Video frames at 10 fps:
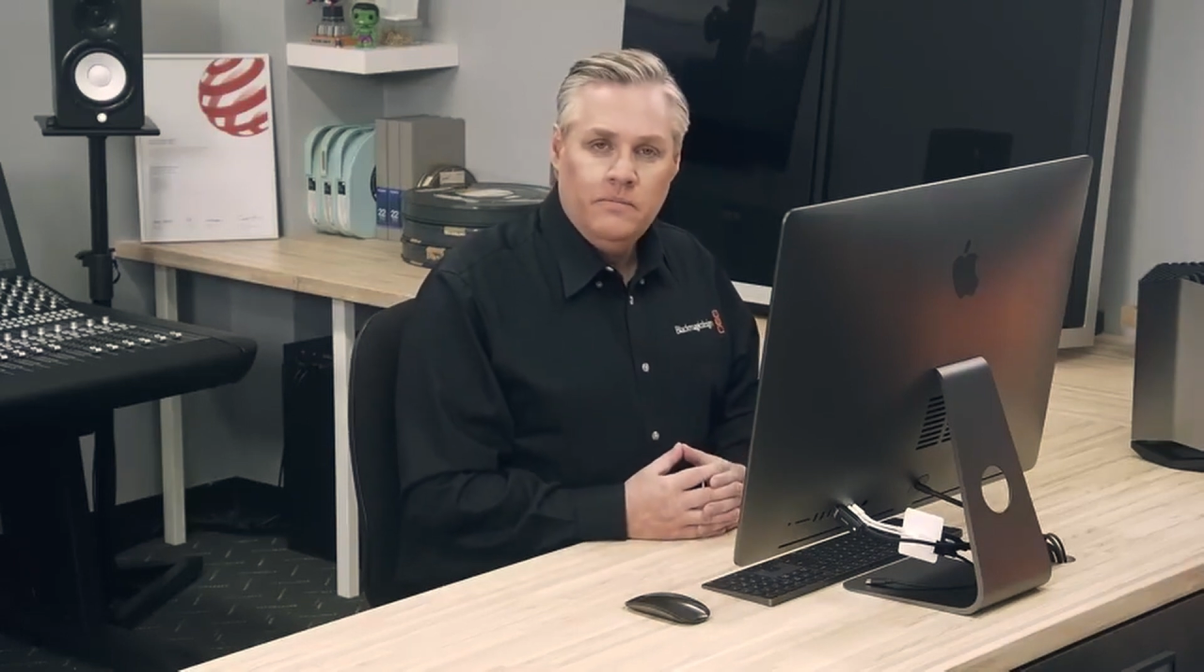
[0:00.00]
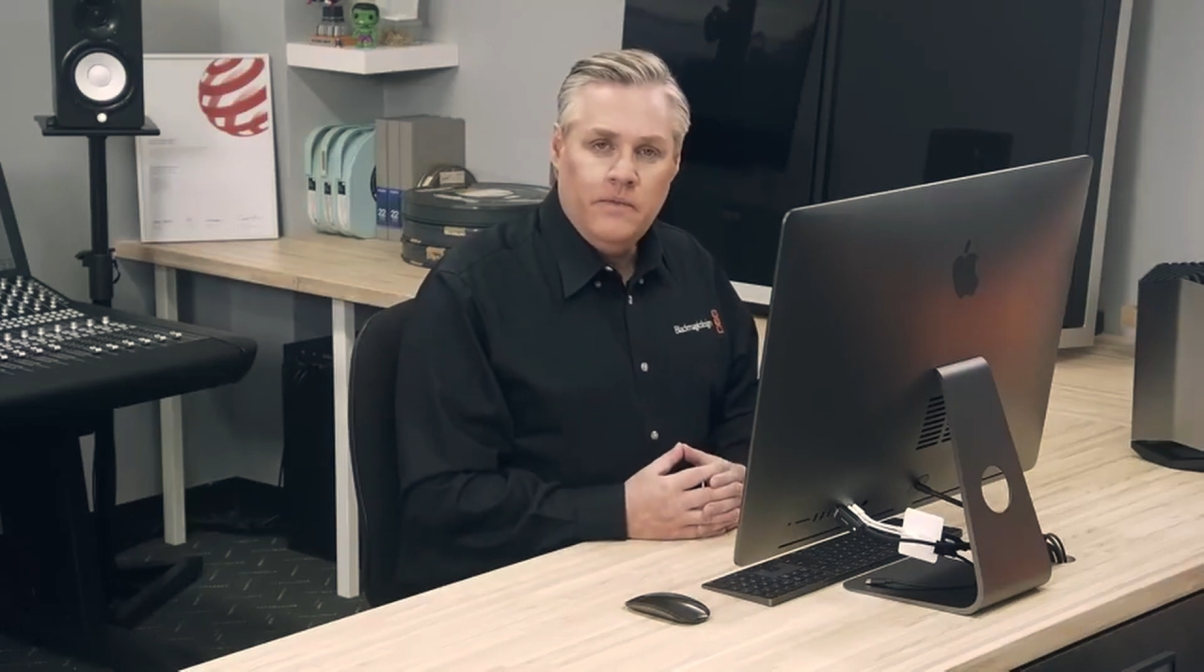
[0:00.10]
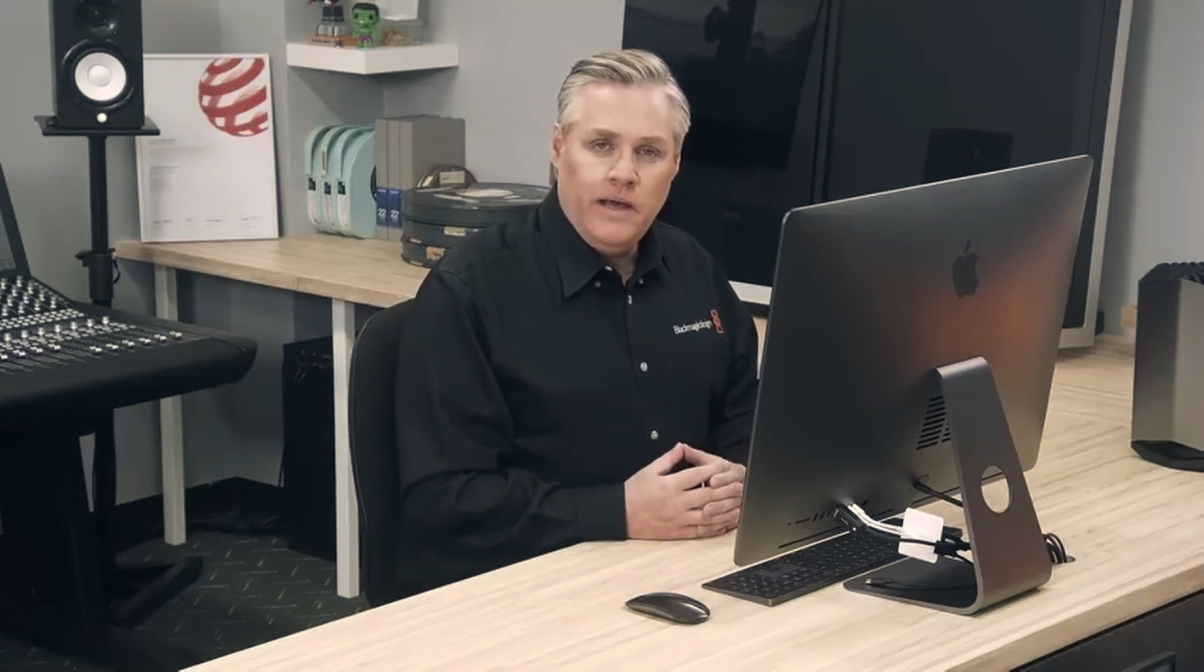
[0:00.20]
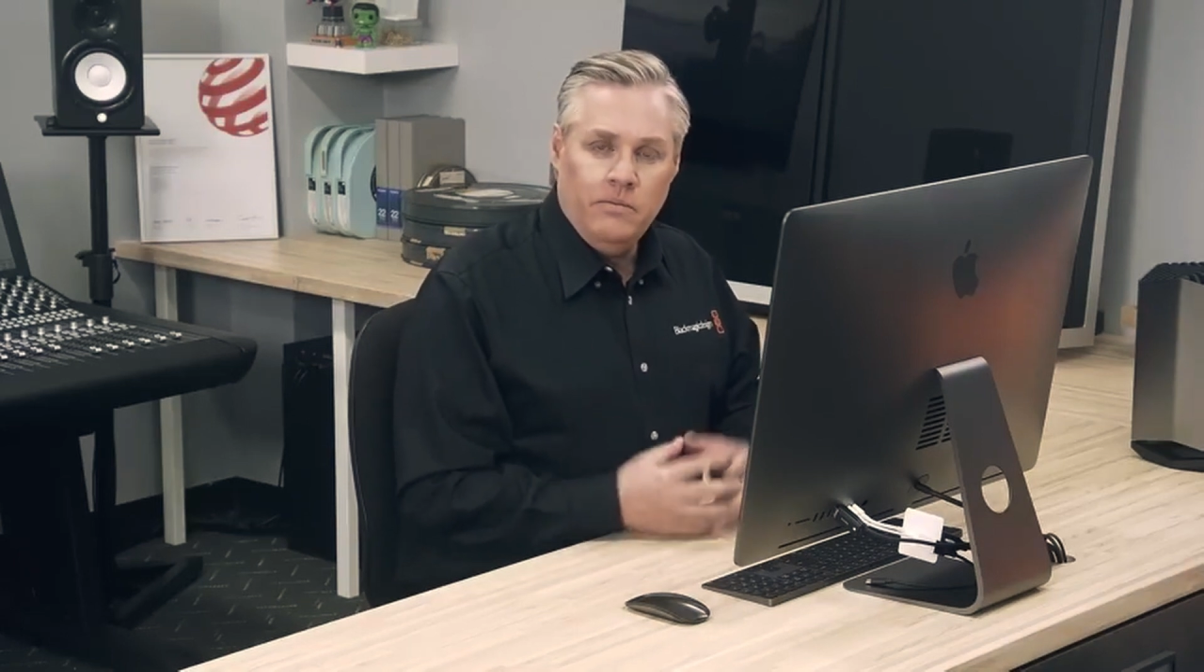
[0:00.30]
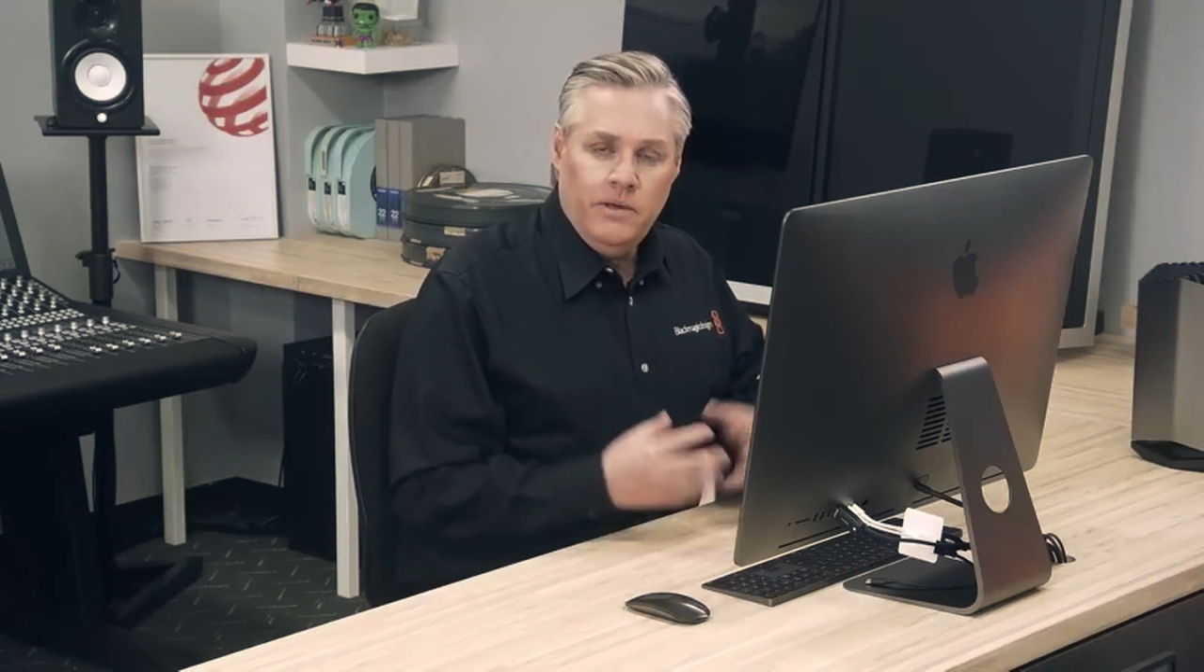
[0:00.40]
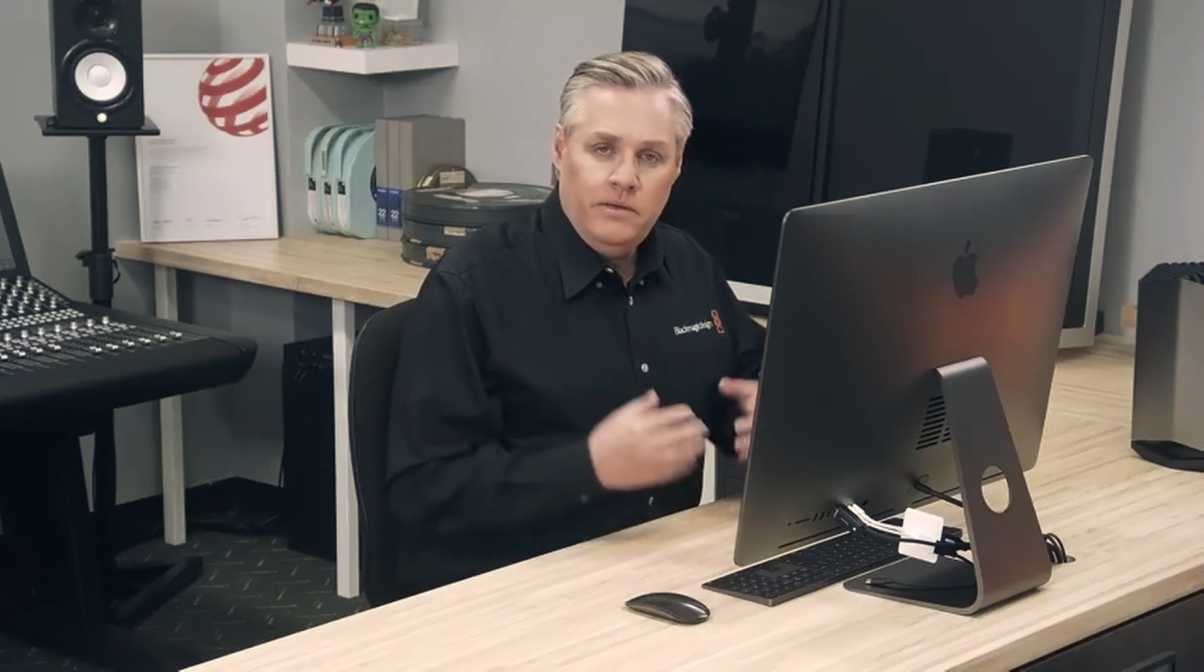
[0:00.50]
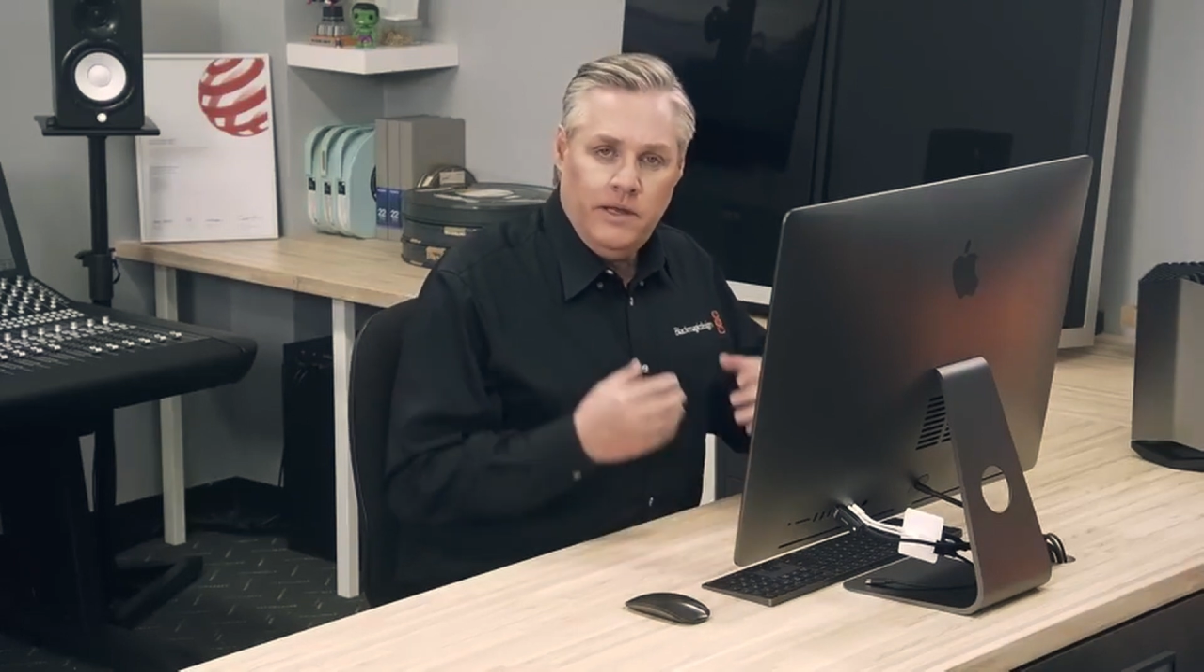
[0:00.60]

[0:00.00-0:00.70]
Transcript: Now, we